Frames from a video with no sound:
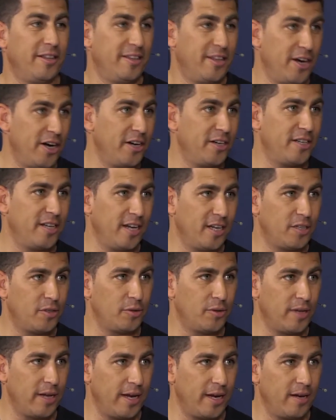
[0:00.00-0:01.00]
their
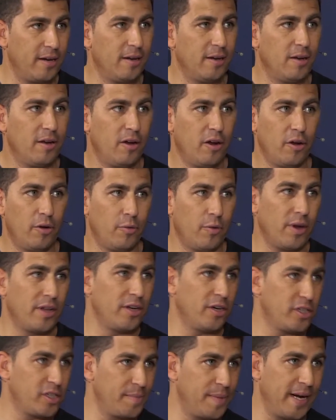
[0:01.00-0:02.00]
day-to-day -day on what
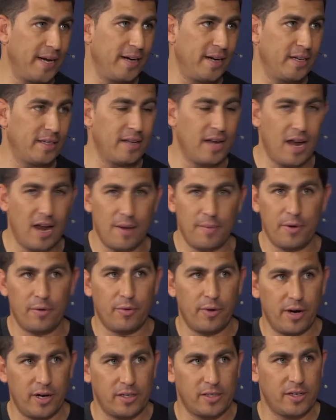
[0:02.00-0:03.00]
they're spending time and
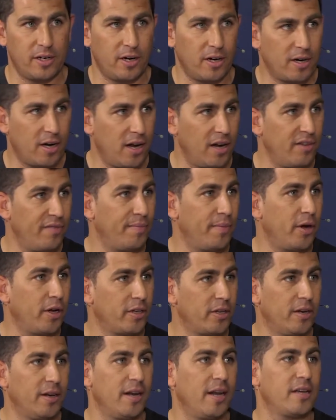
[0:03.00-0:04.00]
where's their kind of
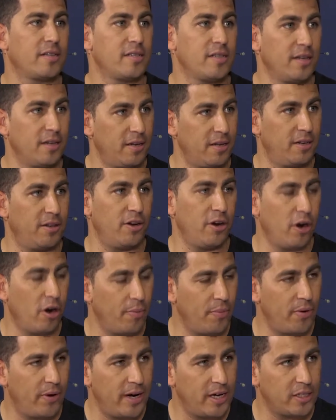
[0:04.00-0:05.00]
bottlenecks in, in their
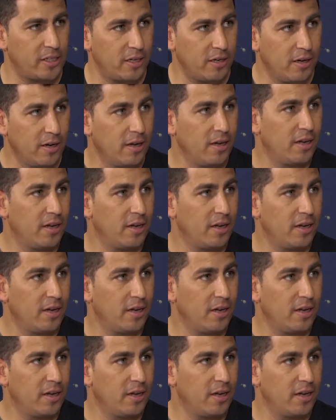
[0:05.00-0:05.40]
operation